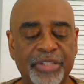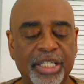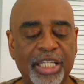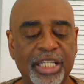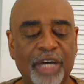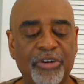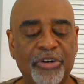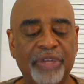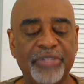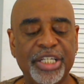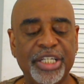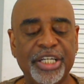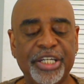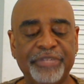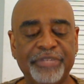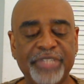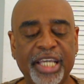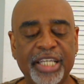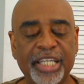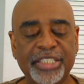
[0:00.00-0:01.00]
The law of
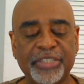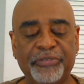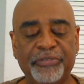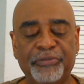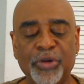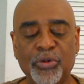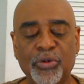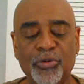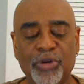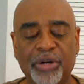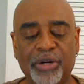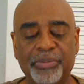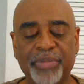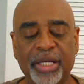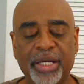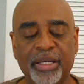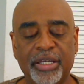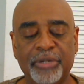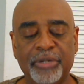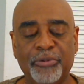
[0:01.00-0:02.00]
love takes a
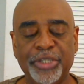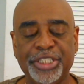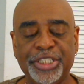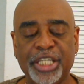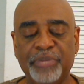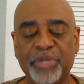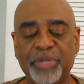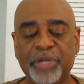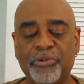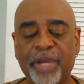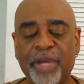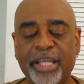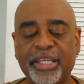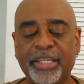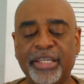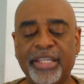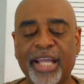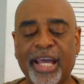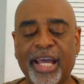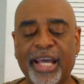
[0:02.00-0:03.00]
form which can be
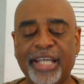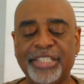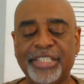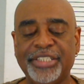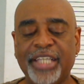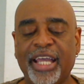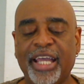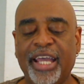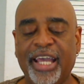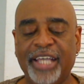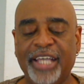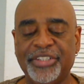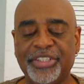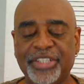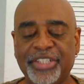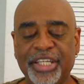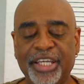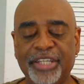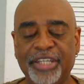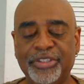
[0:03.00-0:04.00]
recognized and
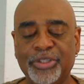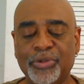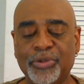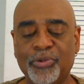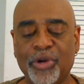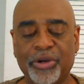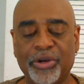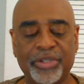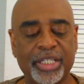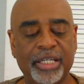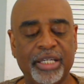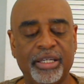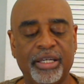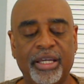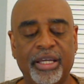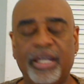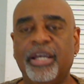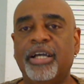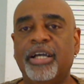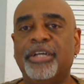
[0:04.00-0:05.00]
seen to work.
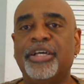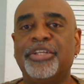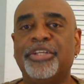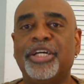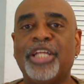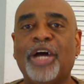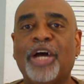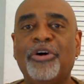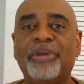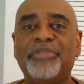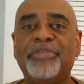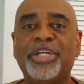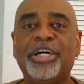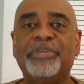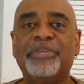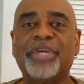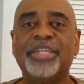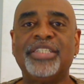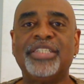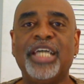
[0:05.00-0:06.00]
The law of
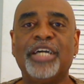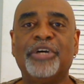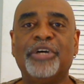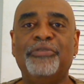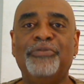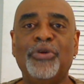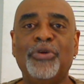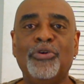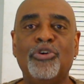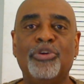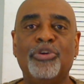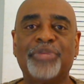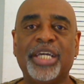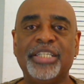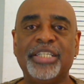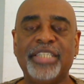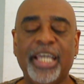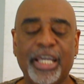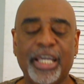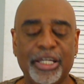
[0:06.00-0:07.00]
love can take a form,
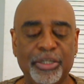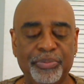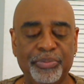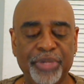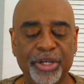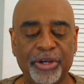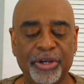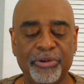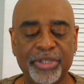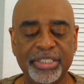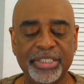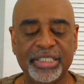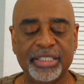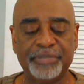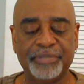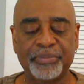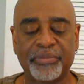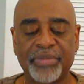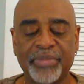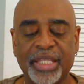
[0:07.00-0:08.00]
can take an
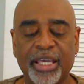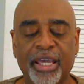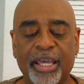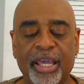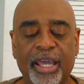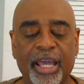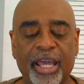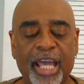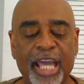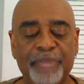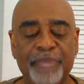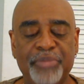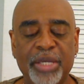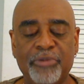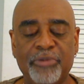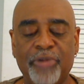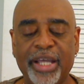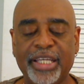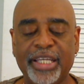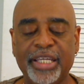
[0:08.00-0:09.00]
appearance and
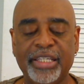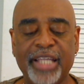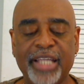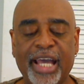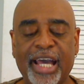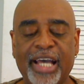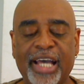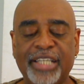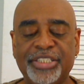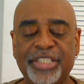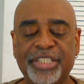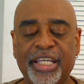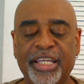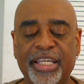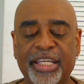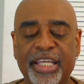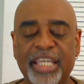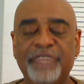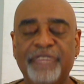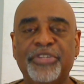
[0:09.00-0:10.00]
be recognized
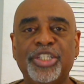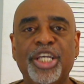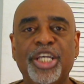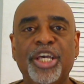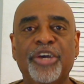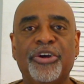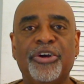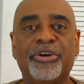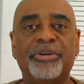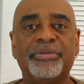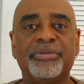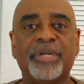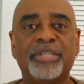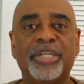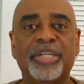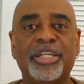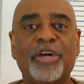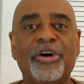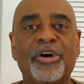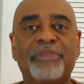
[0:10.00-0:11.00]
even here.
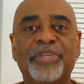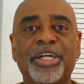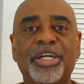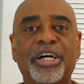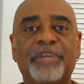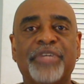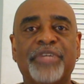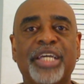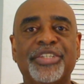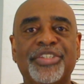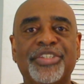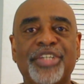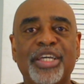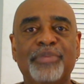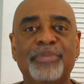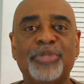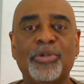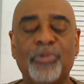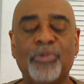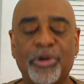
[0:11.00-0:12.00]
The law of love can
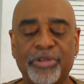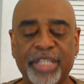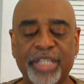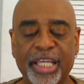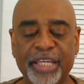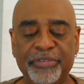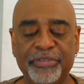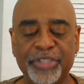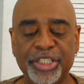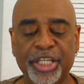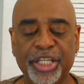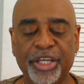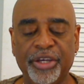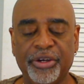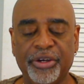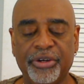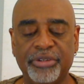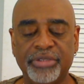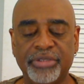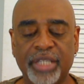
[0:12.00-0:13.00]
seem to work even
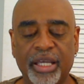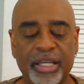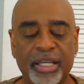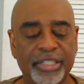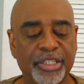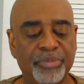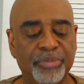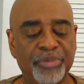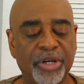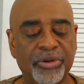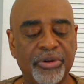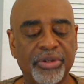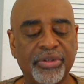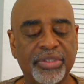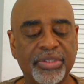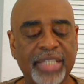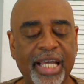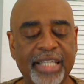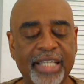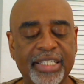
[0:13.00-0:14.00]
here. The
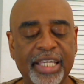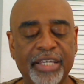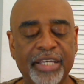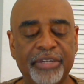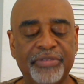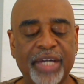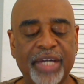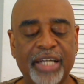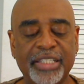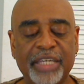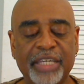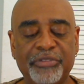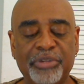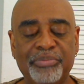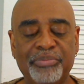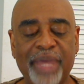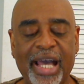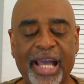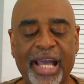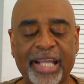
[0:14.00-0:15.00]
miracles I give are
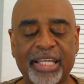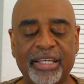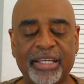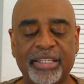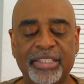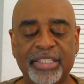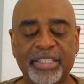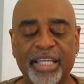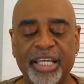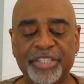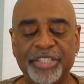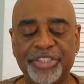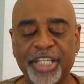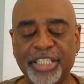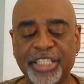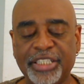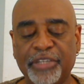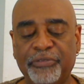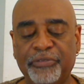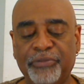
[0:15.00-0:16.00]
given back in
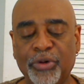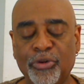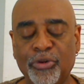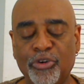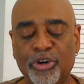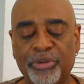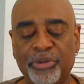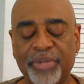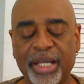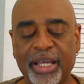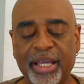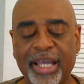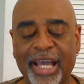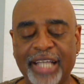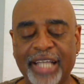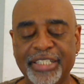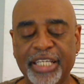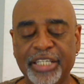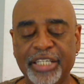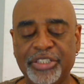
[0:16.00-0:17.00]
just the form
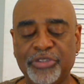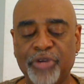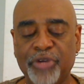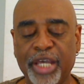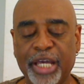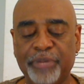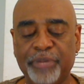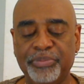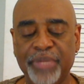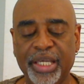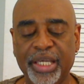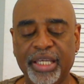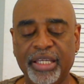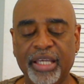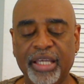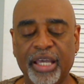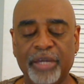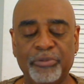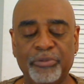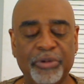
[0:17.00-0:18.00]
I need to help
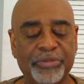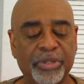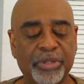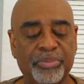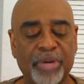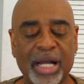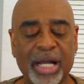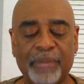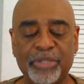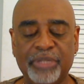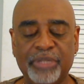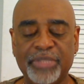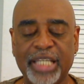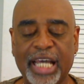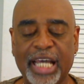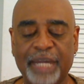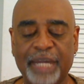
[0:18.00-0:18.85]
me with the problems